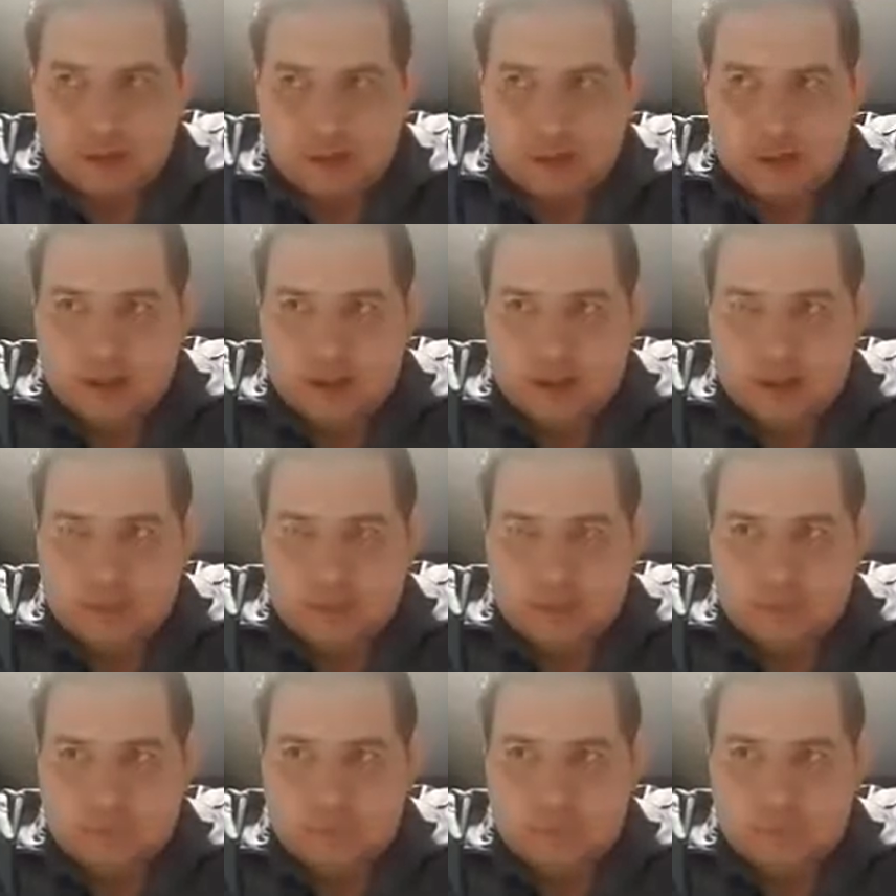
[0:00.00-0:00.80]

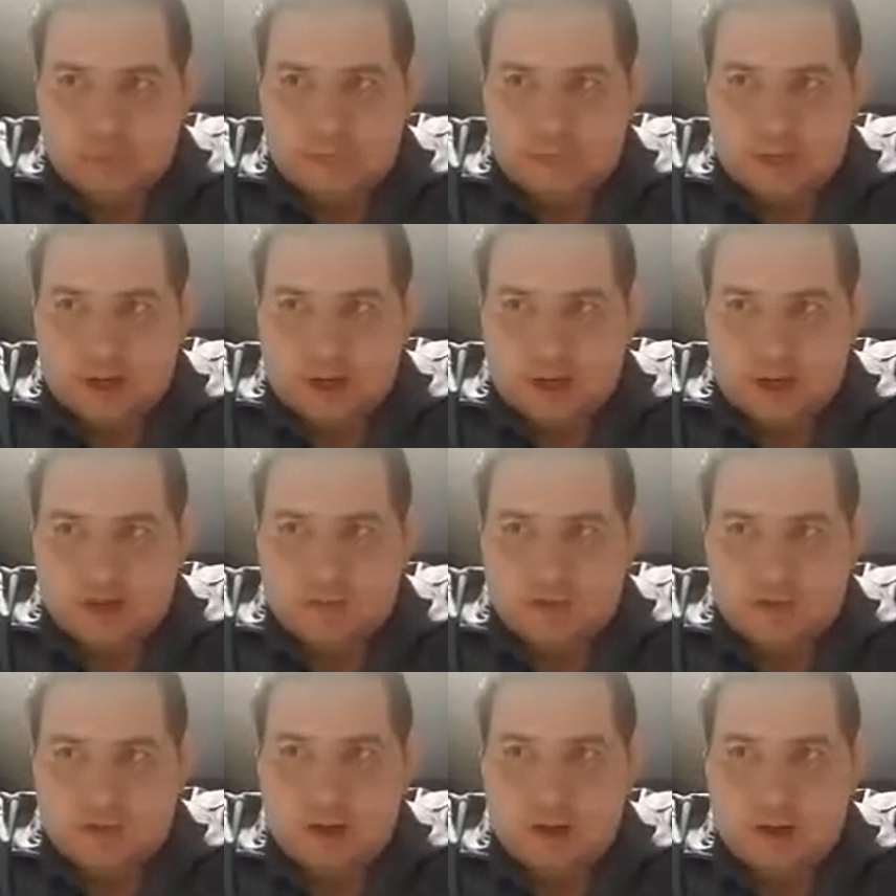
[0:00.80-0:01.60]
I
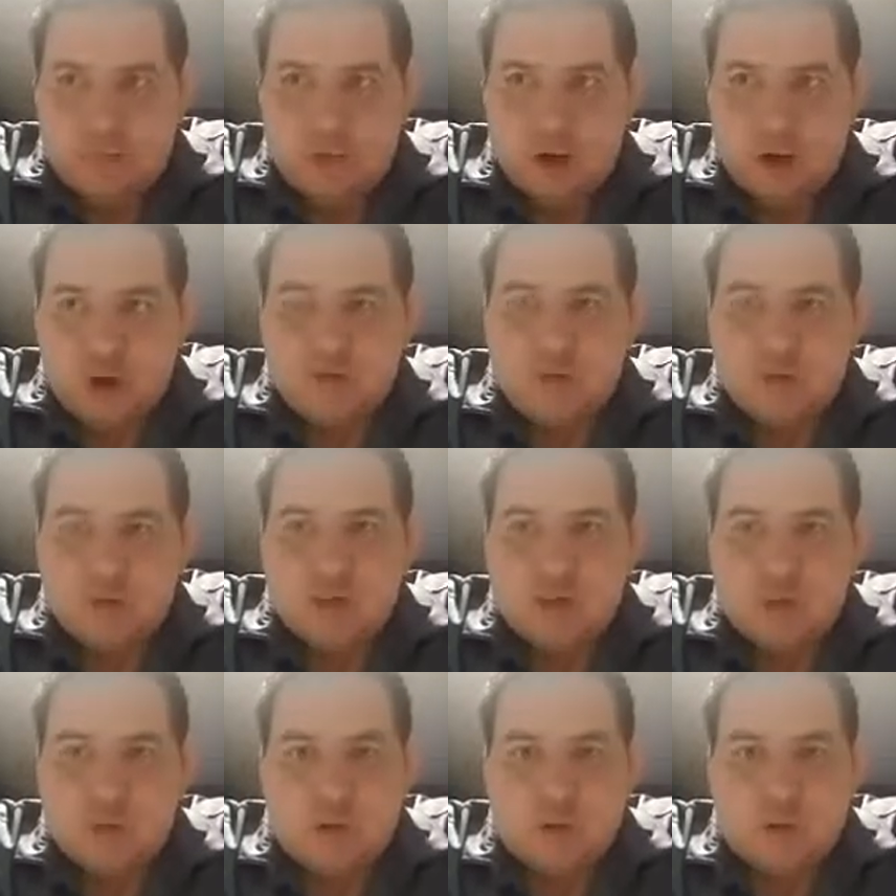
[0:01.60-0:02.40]
think both
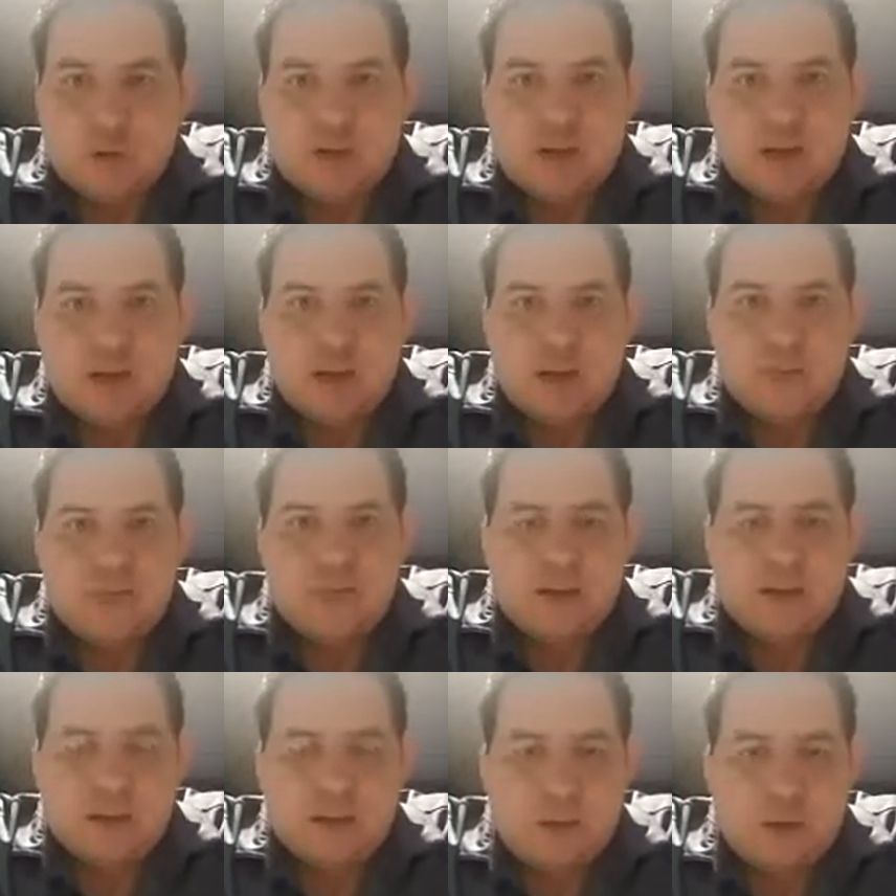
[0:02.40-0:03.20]
sides will go into the game
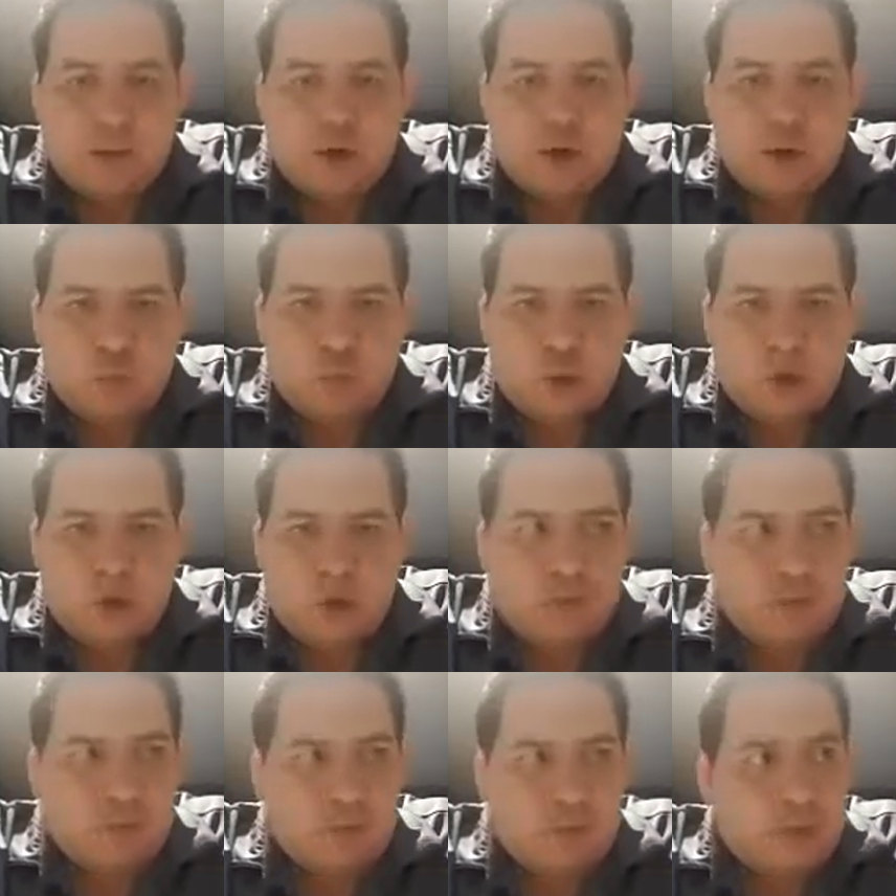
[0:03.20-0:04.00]
thinking they can win,
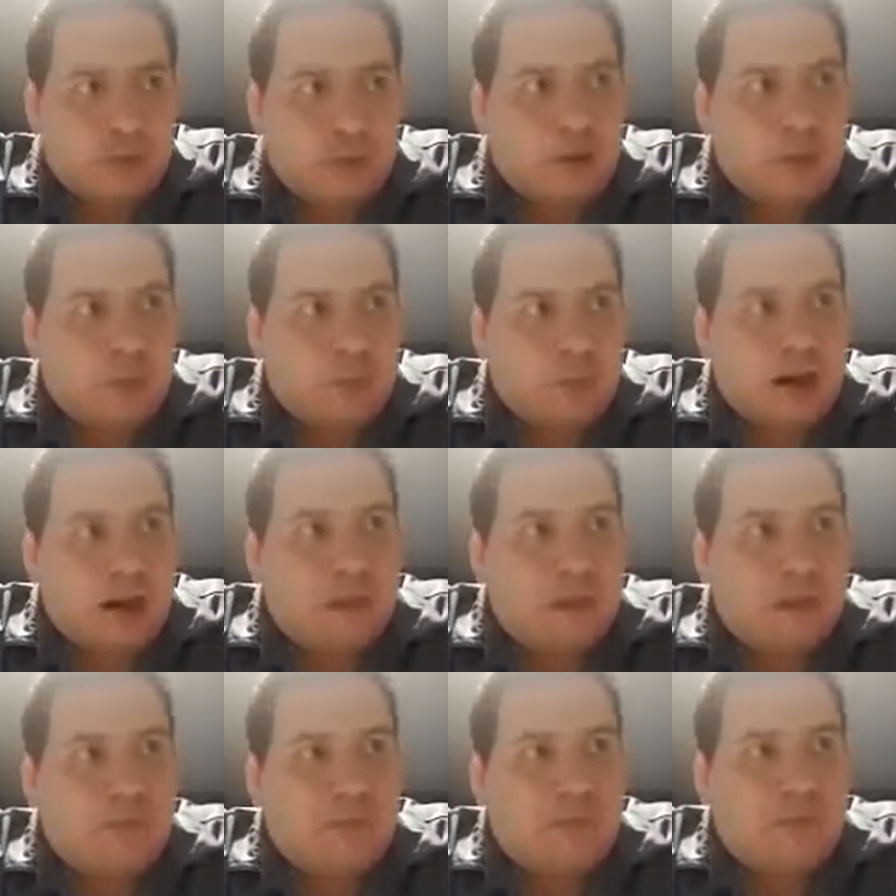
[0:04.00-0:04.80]
but
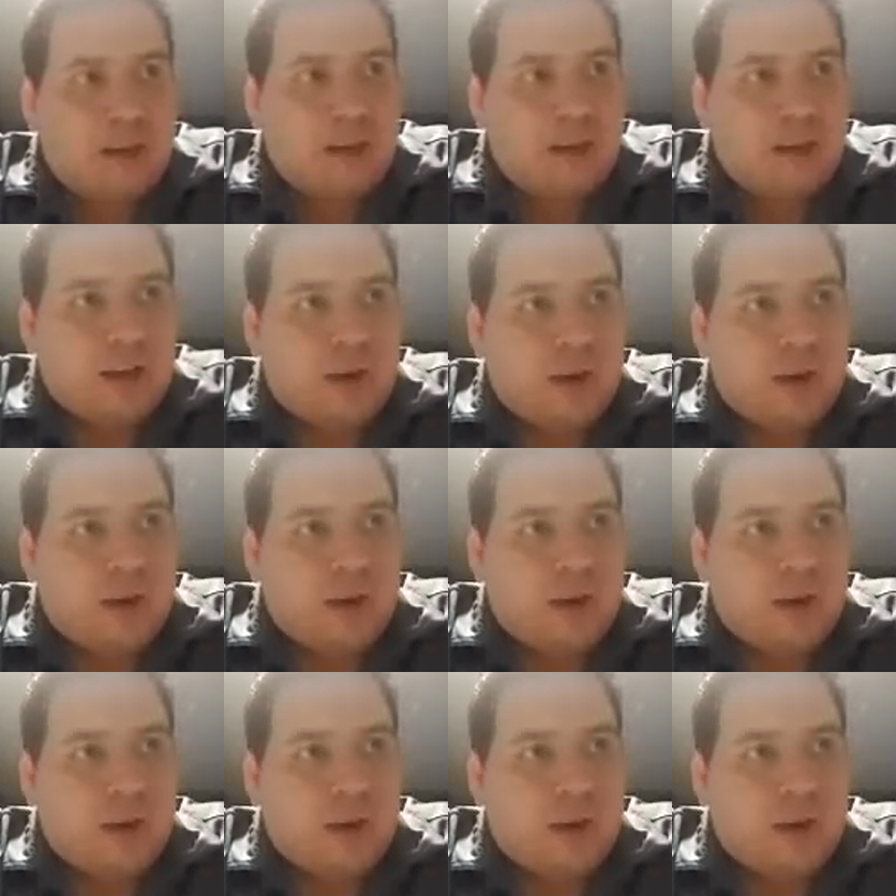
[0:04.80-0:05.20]
I think